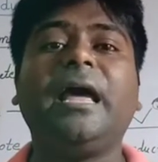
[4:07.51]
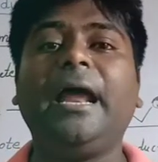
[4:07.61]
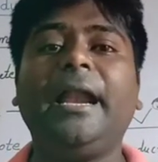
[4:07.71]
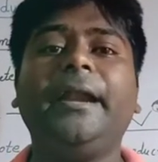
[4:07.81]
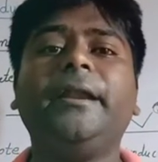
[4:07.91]

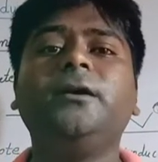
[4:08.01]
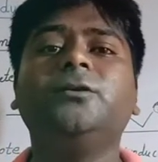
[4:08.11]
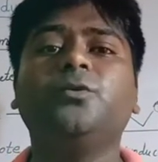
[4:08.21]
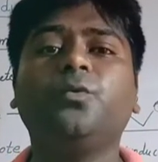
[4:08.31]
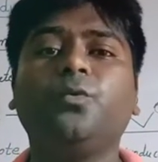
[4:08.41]
and
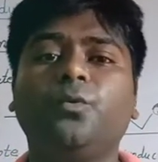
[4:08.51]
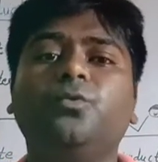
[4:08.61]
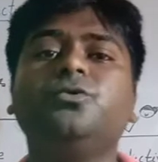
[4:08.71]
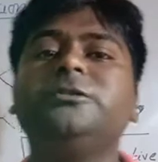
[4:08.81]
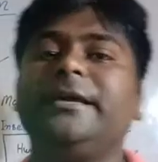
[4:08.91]

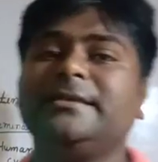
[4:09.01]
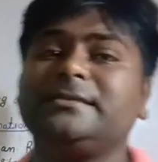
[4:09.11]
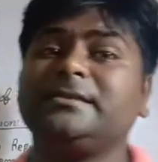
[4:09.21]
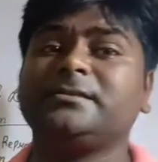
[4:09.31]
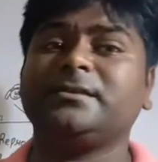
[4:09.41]

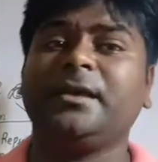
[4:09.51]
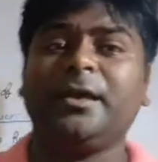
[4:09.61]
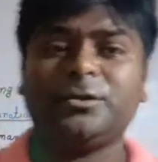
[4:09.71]
oogenesis.